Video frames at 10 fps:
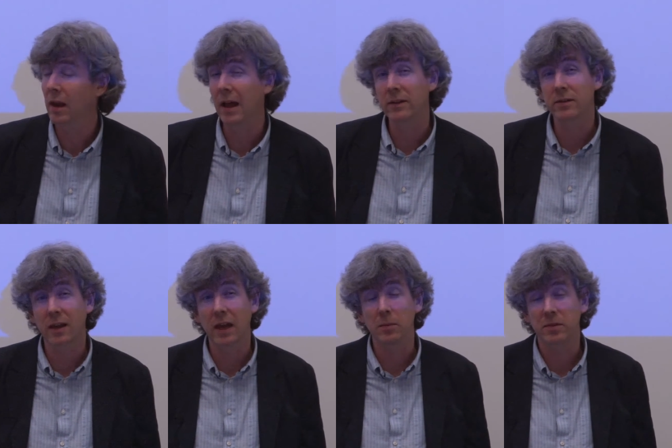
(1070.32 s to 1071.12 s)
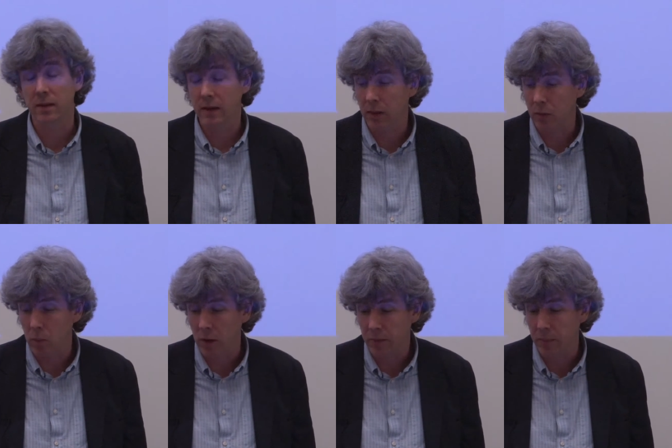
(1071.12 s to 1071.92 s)
landscapes than the other
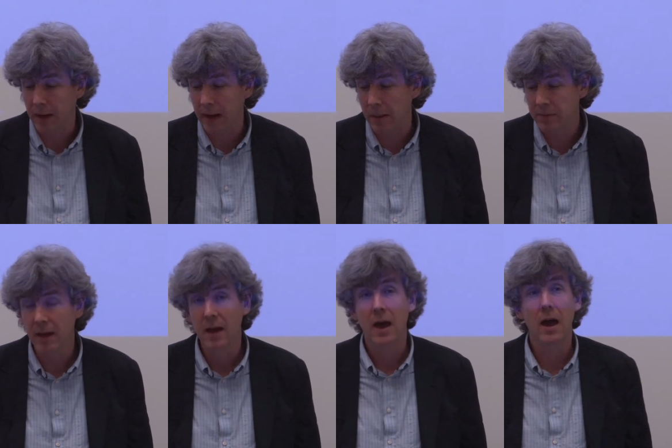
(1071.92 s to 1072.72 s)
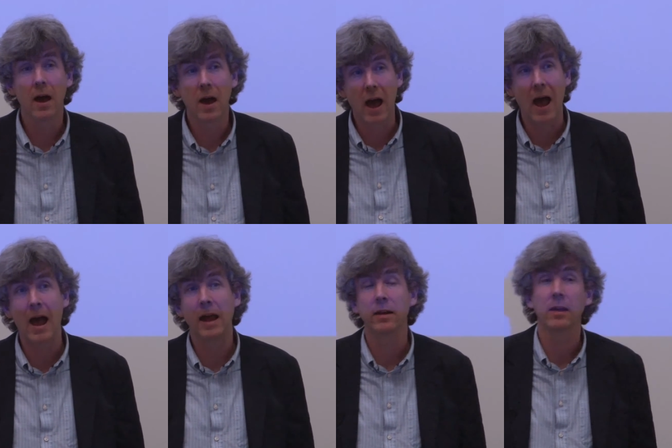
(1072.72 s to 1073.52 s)
words, perhaps,
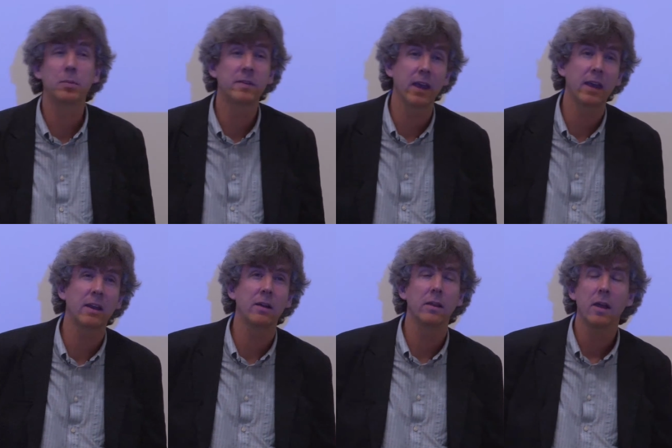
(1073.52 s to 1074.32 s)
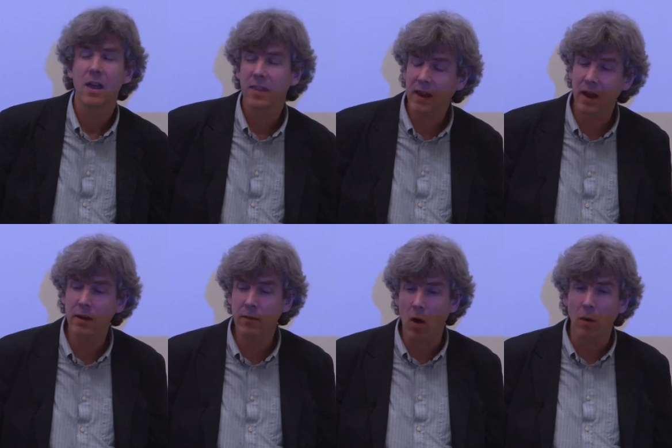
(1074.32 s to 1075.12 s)
and in particular, the
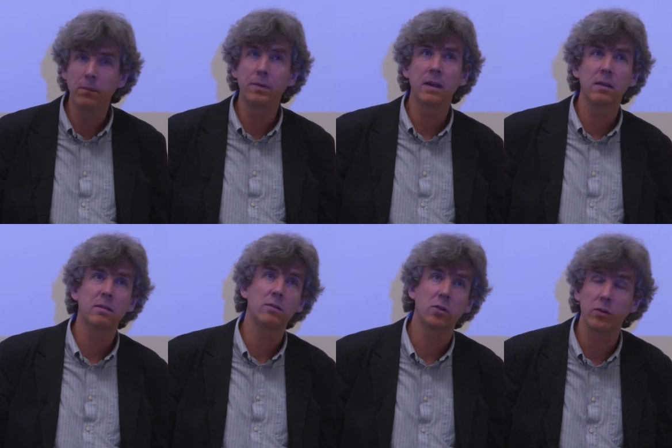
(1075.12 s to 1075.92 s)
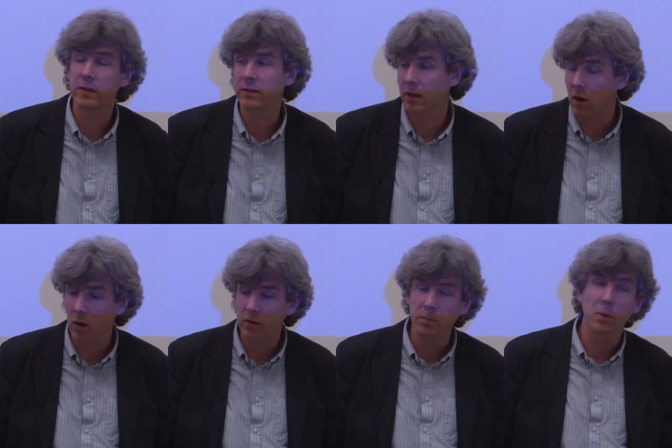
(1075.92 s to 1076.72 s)
kind of obvious touristic
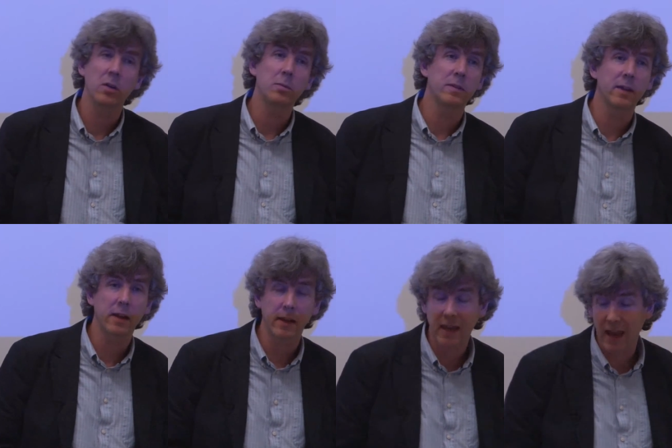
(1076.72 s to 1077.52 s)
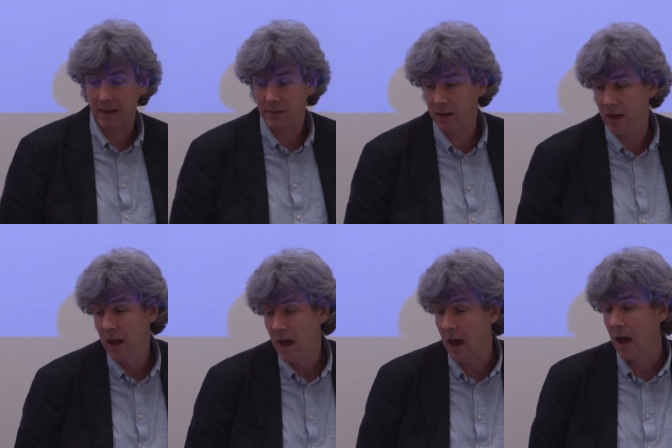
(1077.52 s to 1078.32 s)
hotspots, particularly Keswick
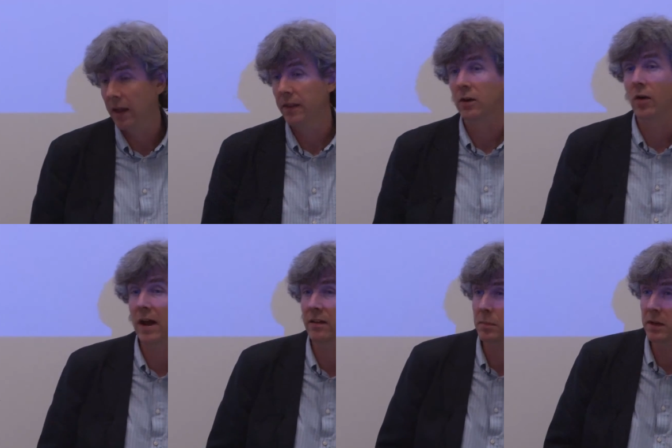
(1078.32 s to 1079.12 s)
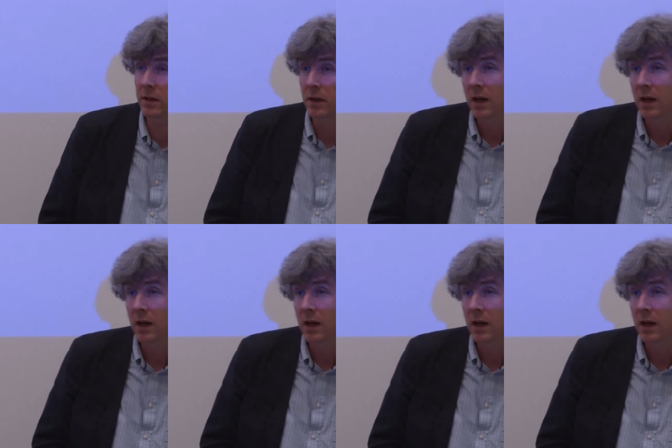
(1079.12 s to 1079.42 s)
and the Grasmere,